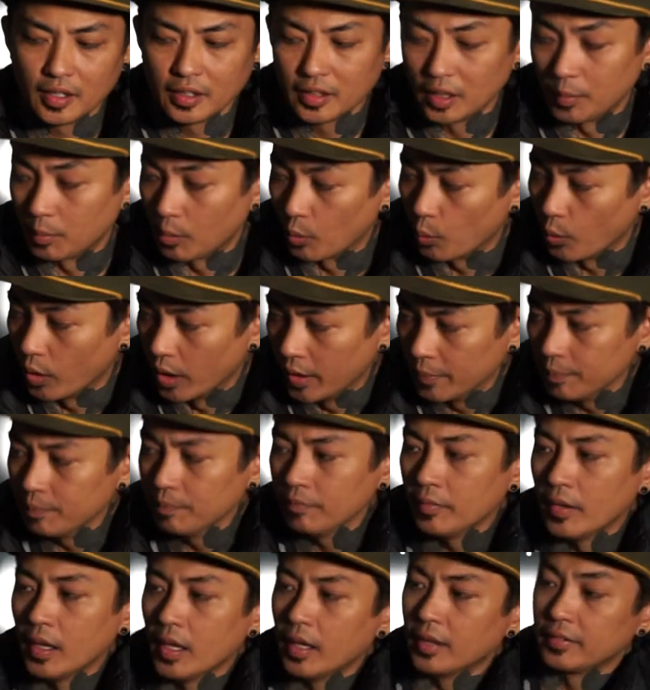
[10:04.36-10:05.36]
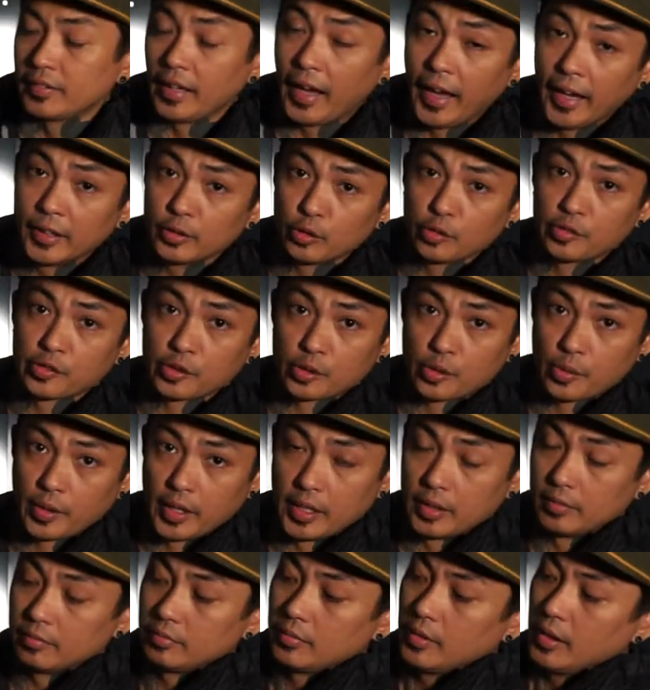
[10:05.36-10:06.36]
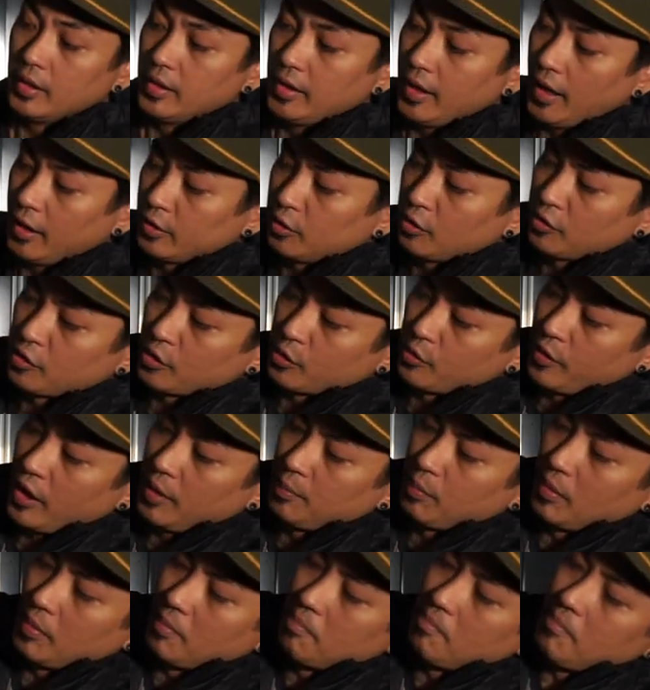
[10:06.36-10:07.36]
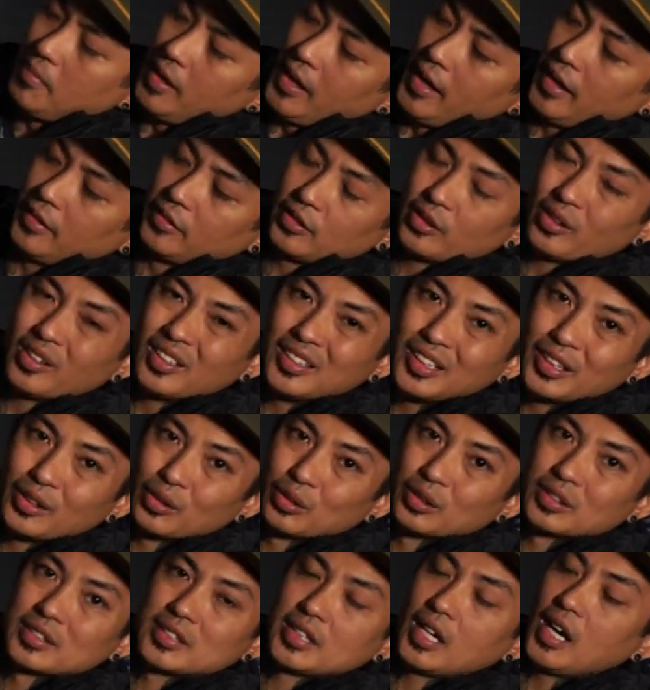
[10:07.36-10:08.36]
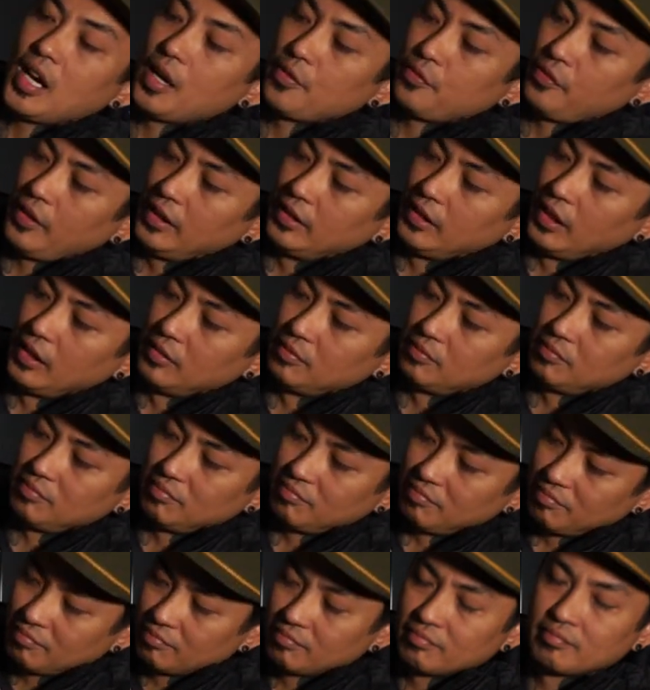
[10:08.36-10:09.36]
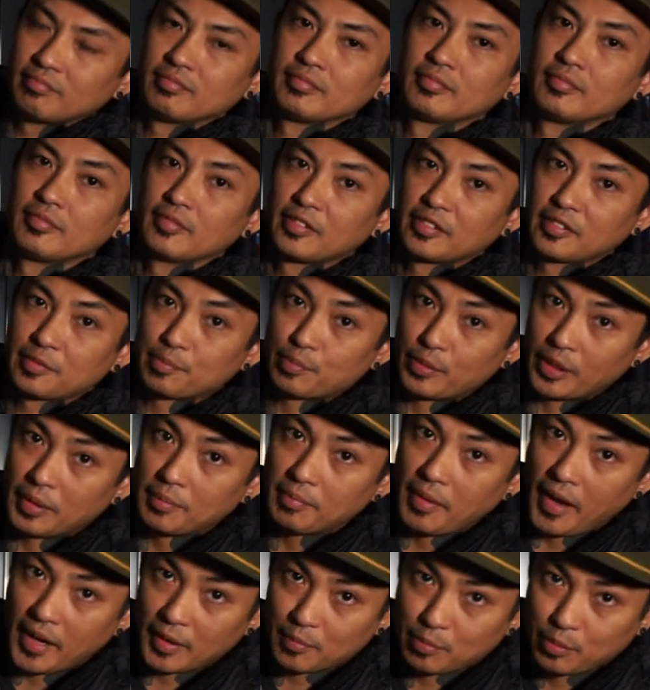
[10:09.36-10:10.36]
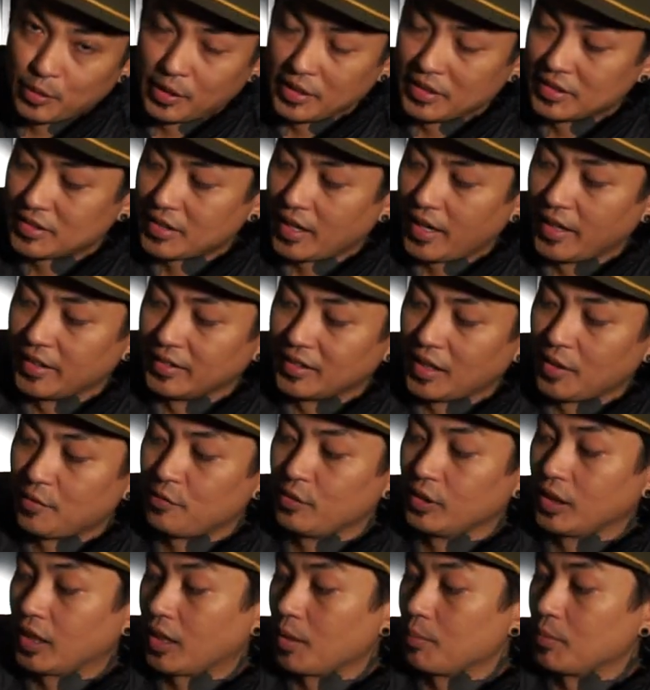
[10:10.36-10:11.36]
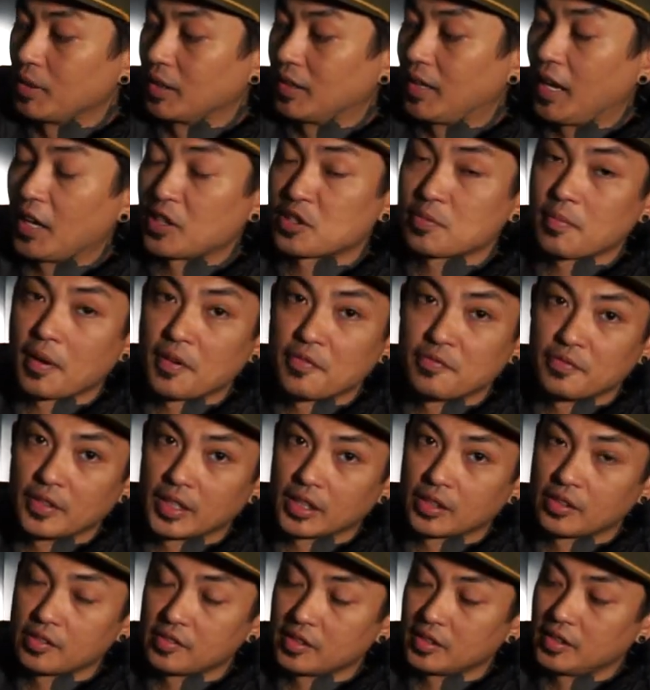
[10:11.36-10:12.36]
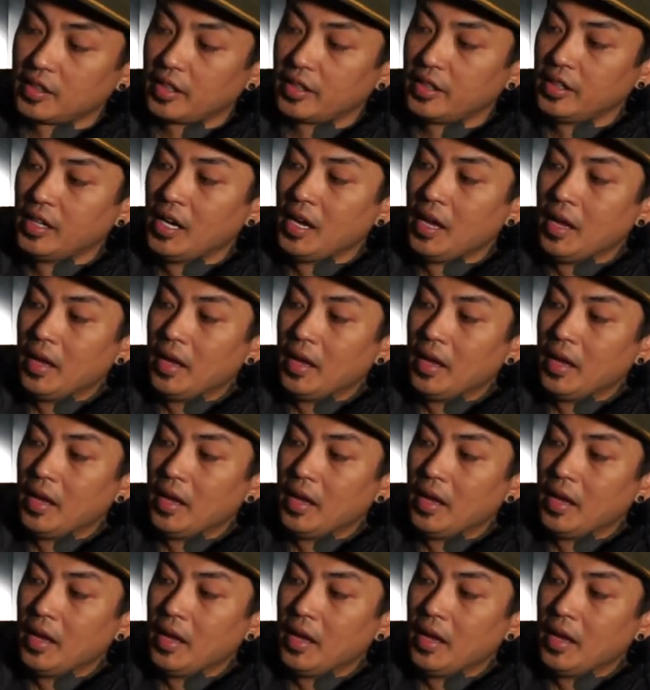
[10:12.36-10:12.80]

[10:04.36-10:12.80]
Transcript: Number one, the handles are great. Handles are great, but man, they're a little tough and they spring back pretty tight. I feel like I'm gonna catch my fingers in there.